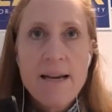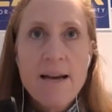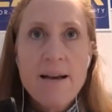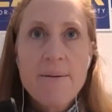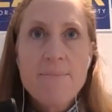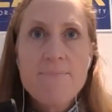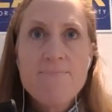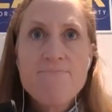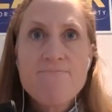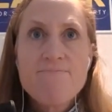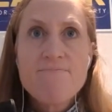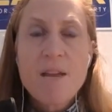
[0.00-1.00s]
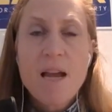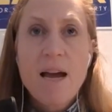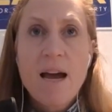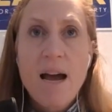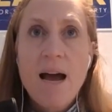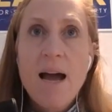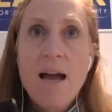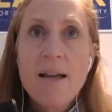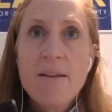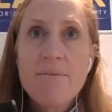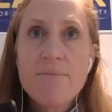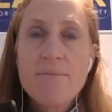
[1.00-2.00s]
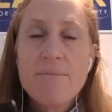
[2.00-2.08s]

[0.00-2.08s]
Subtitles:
Um, I,